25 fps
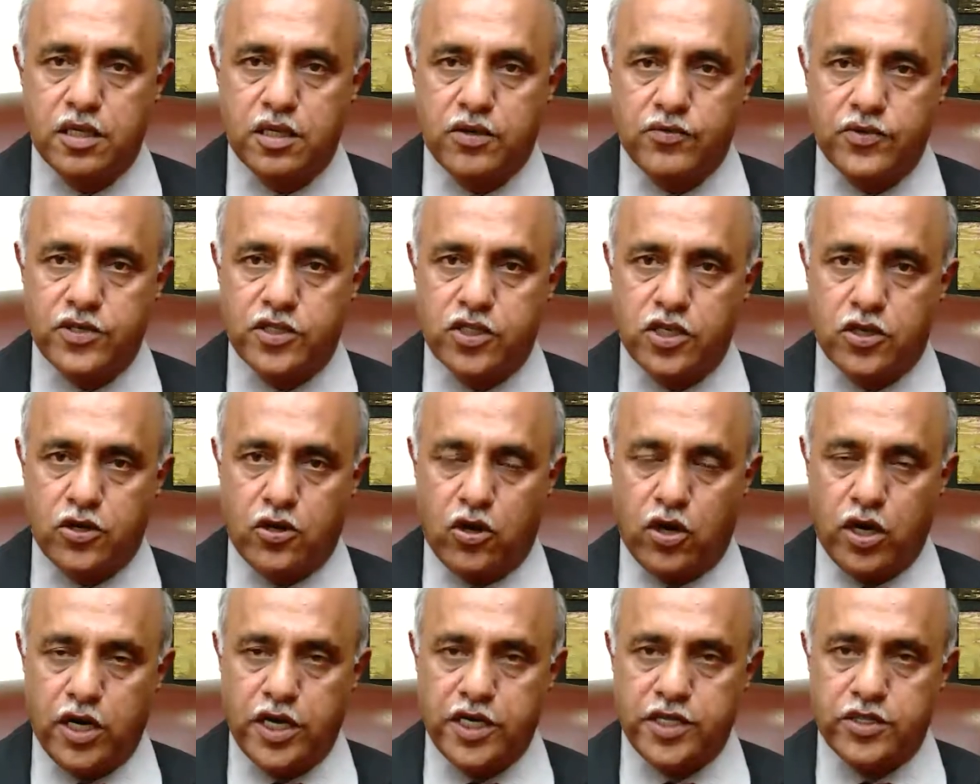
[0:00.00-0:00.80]
with the
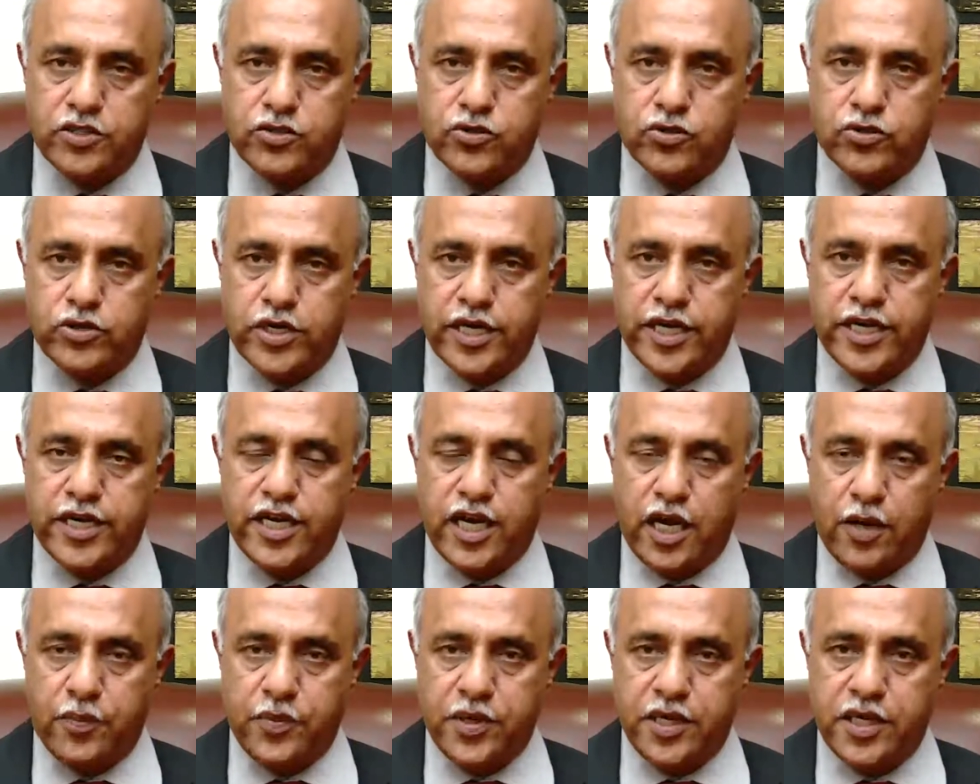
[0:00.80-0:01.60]
knowledge to treat
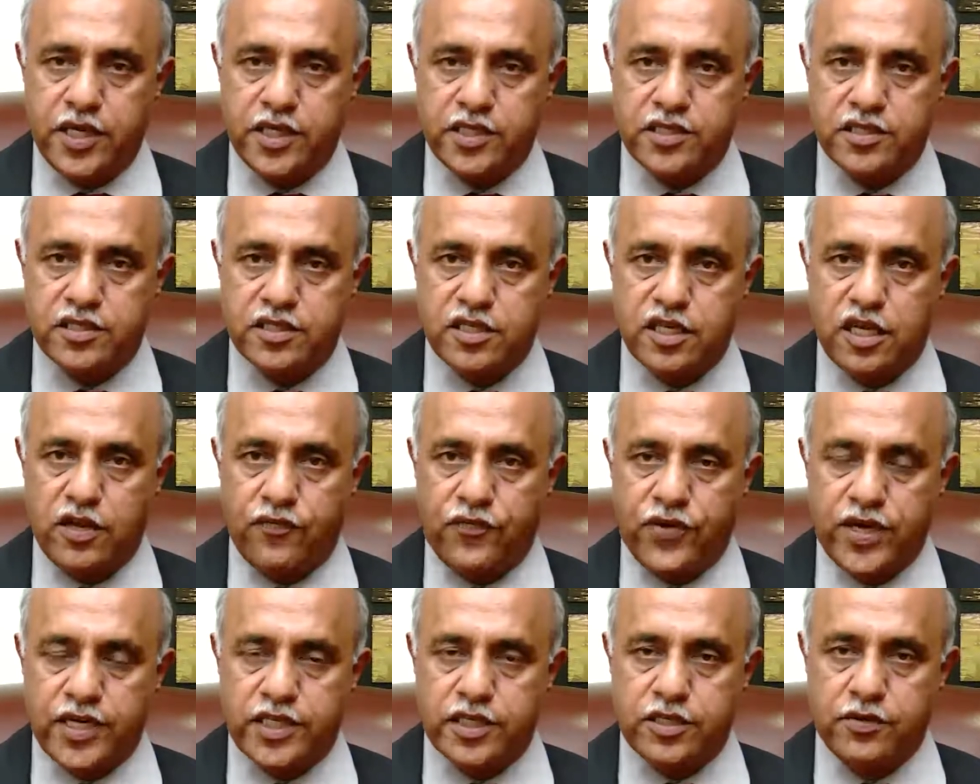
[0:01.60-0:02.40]
diabetes
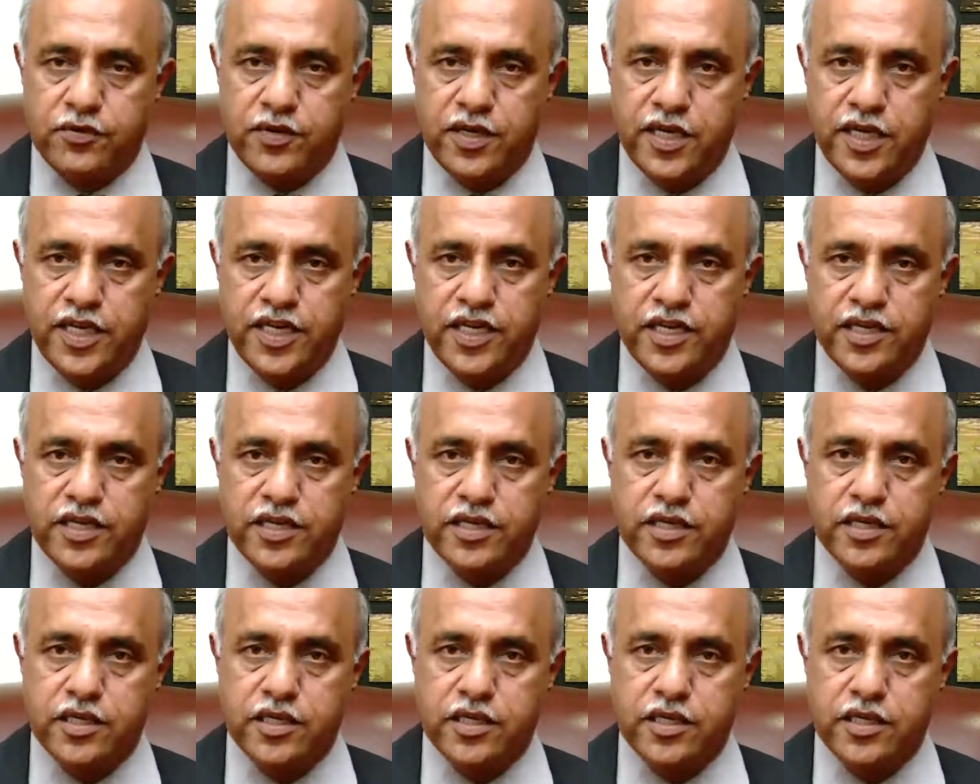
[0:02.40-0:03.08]
effectively